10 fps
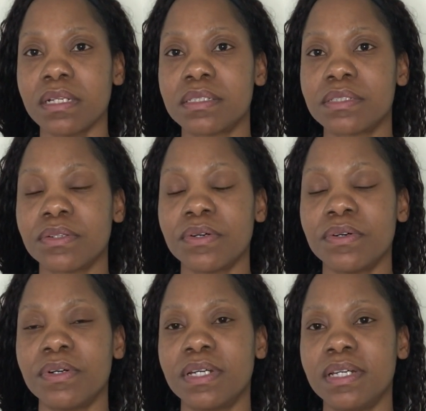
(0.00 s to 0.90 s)

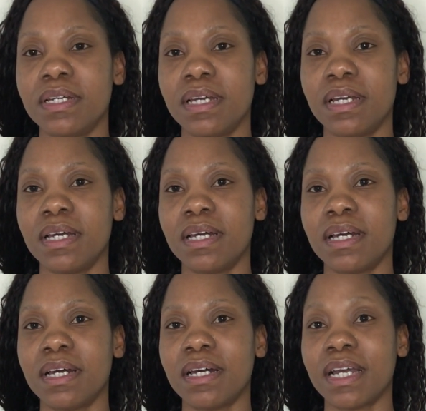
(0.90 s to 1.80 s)
So
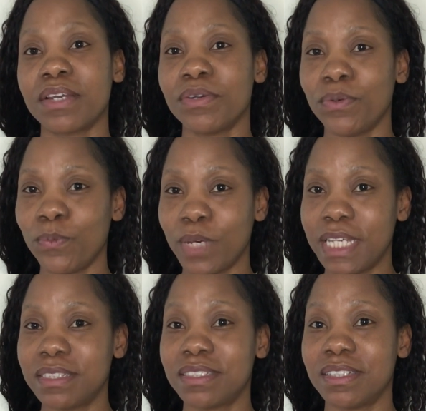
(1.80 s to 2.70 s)
I couldn't
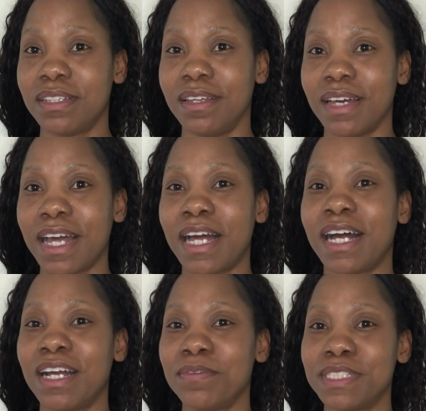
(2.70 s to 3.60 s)
wait.
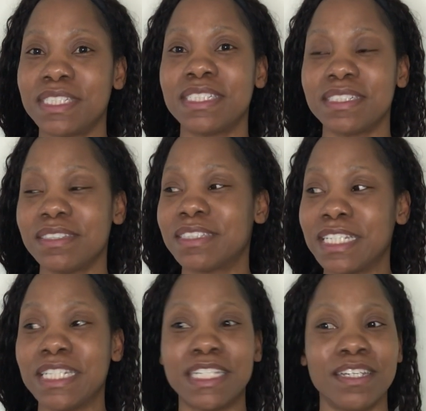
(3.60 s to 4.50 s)
I was still
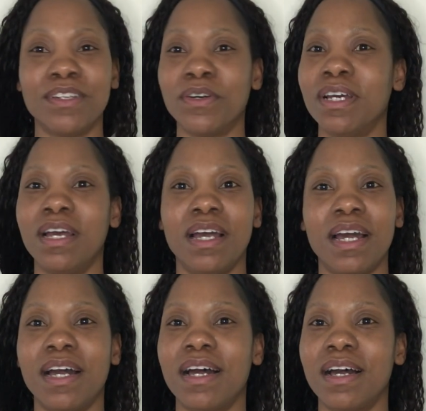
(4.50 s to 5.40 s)
thinking,
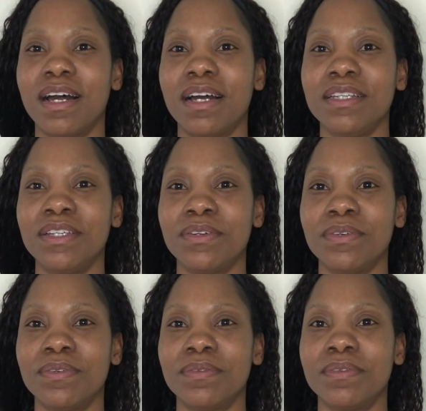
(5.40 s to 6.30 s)
you
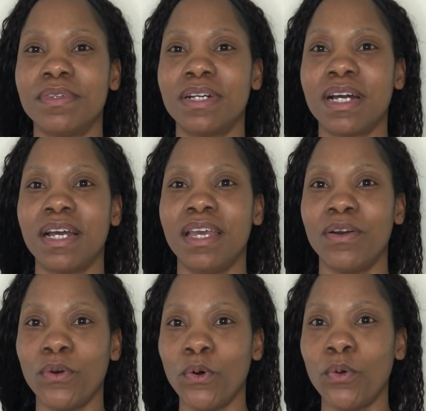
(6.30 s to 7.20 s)
know, I
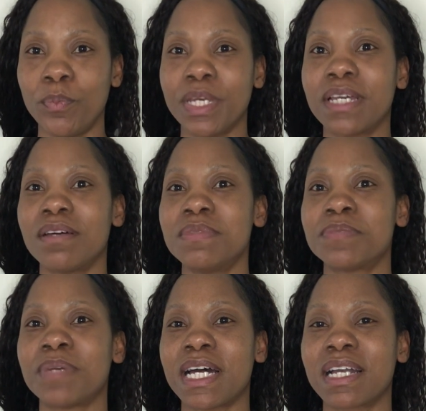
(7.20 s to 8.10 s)
hope it comes
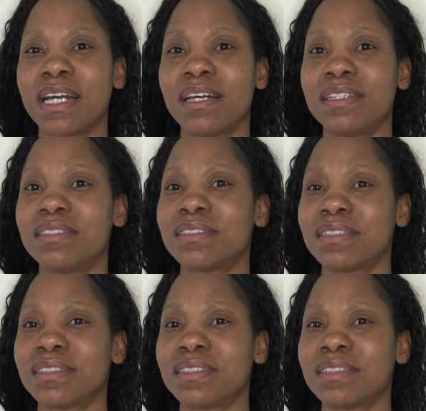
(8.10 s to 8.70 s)
back as,